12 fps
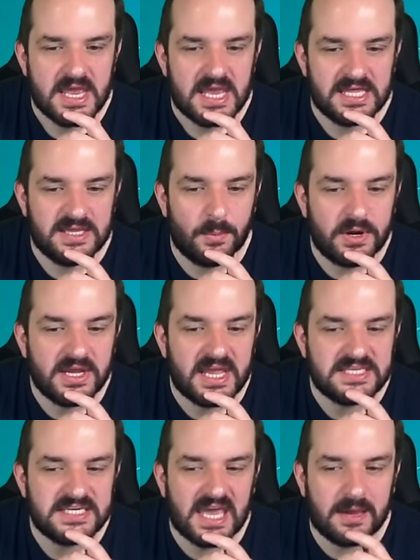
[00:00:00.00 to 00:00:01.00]
And then when I
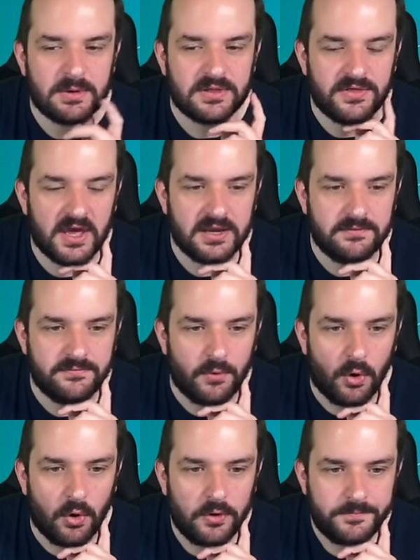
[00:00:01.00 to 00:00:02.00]
get to game week
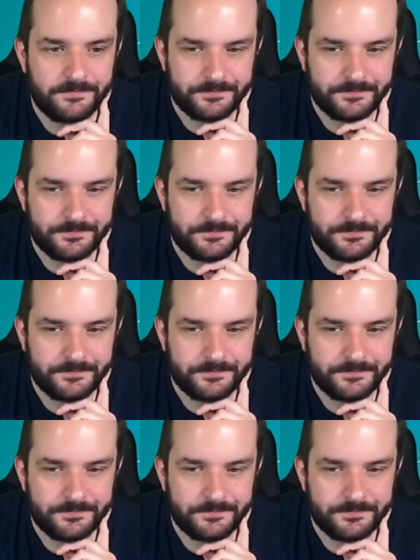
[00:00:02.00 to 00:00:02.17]
thirty-four,